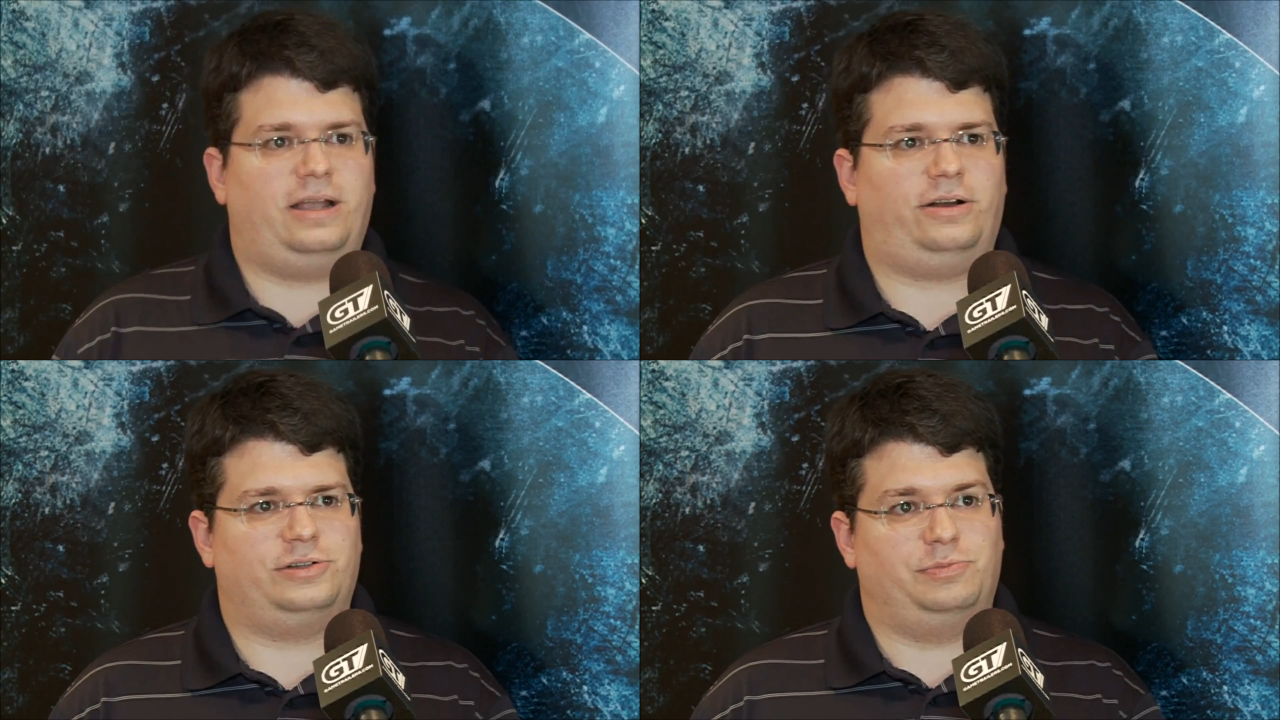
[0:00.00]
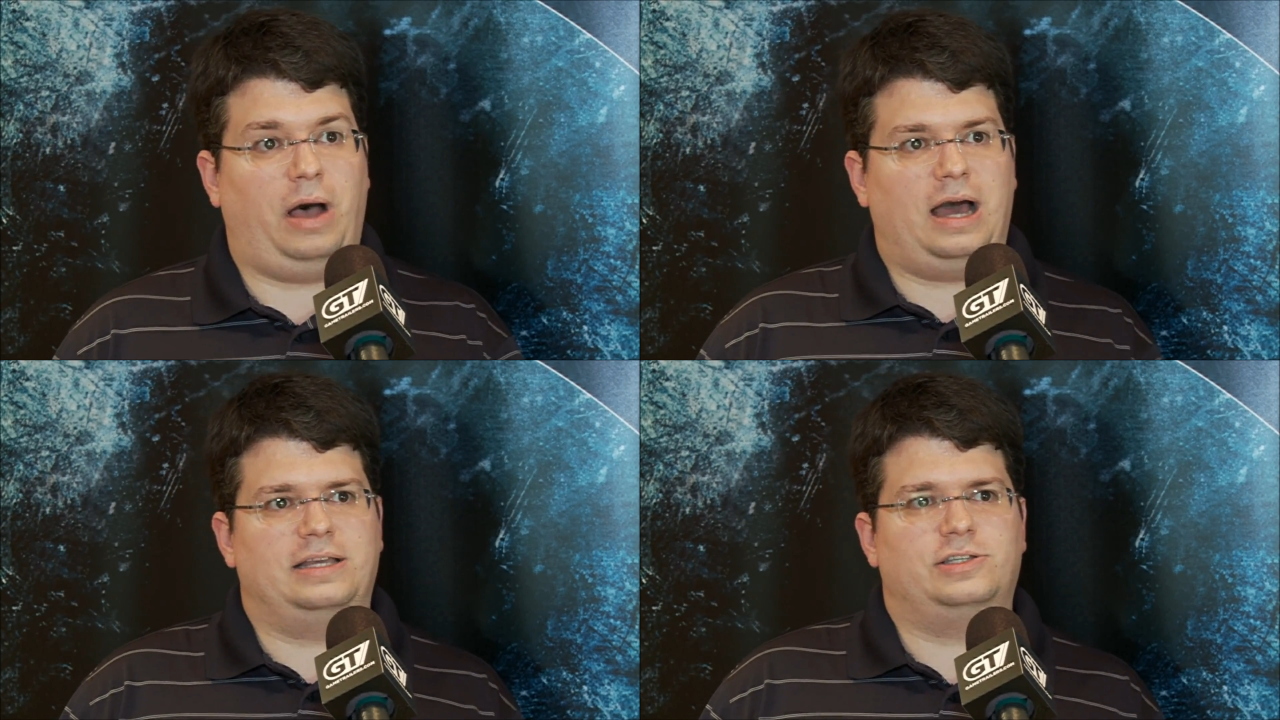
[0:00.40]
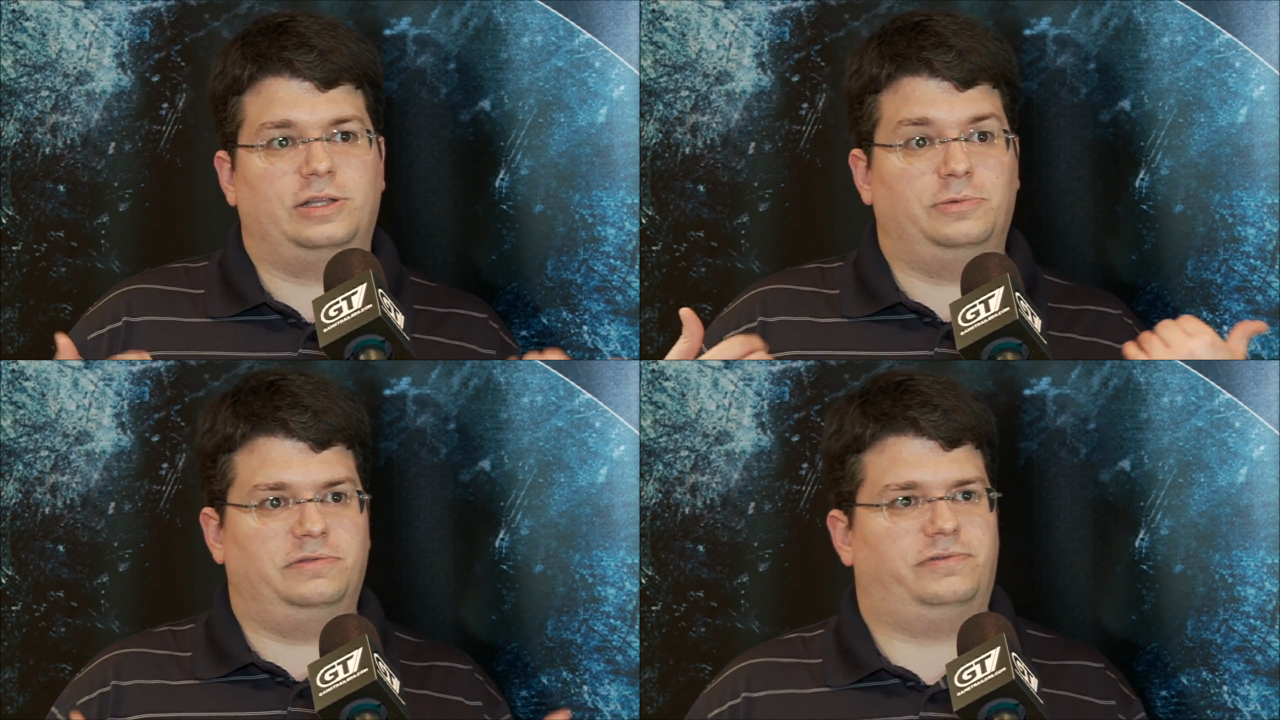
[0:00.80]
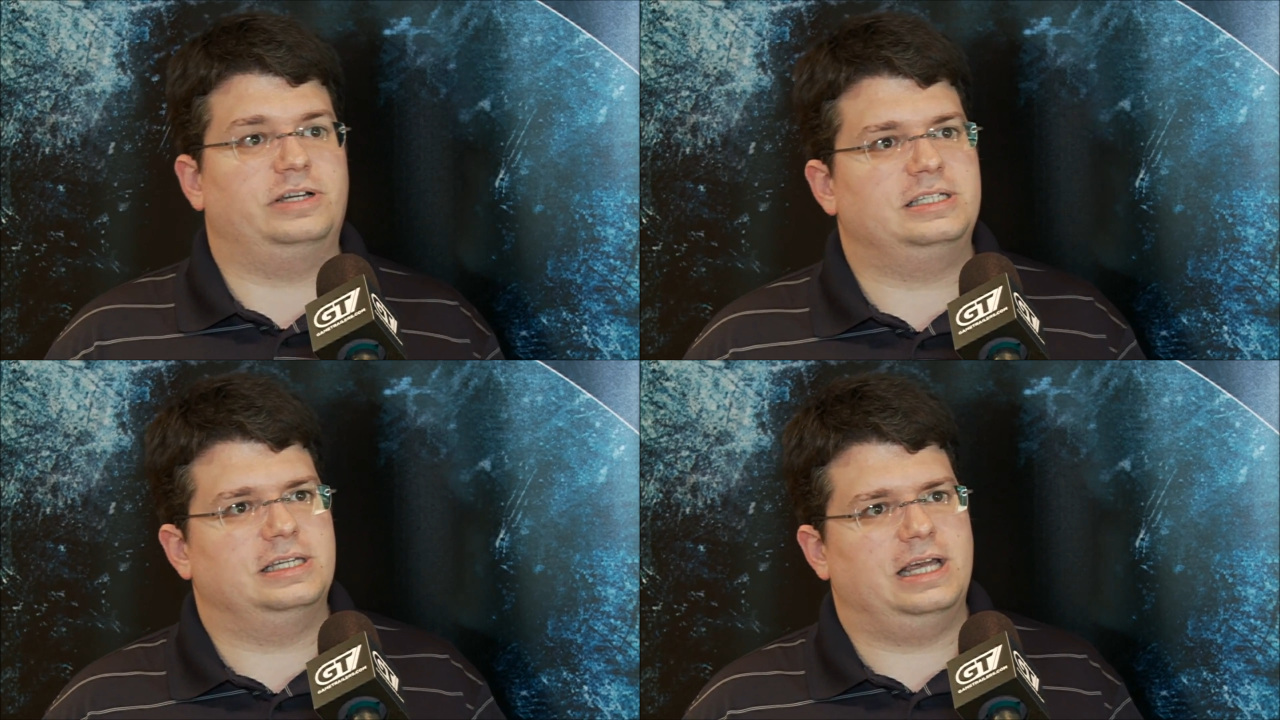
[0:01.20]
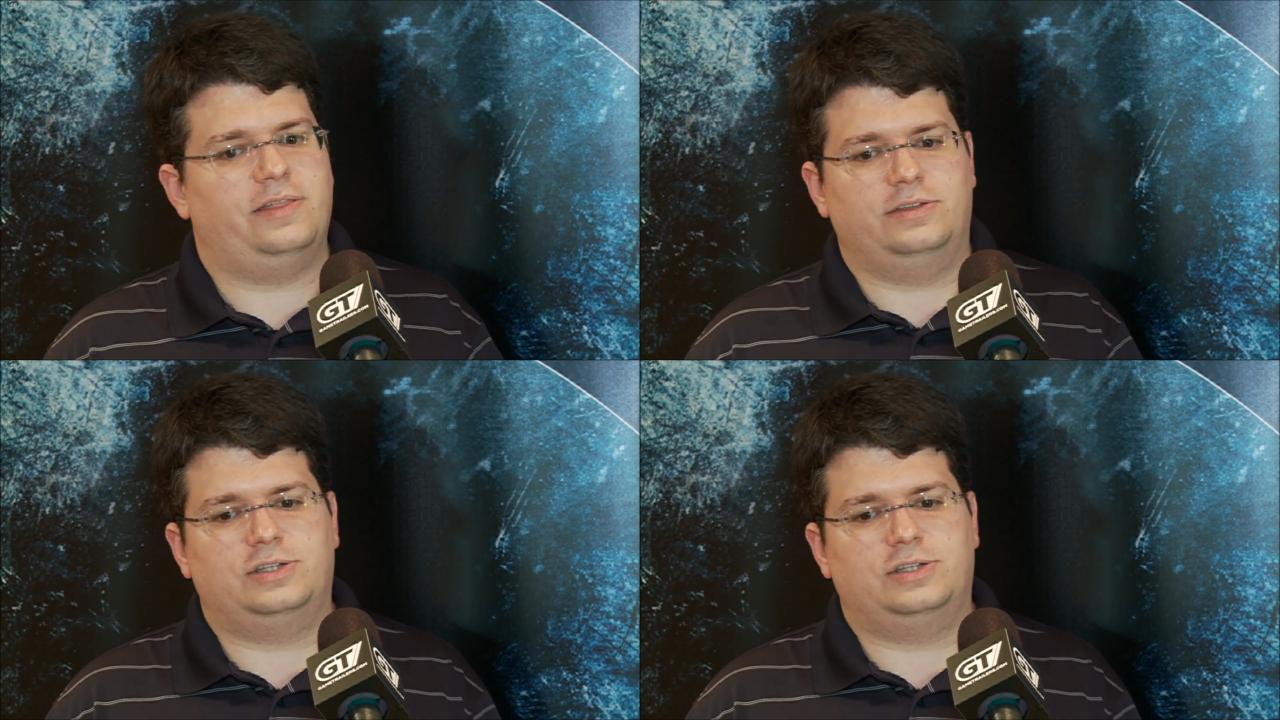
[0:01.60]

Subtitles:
character's body so that he wouldn't freeze to death,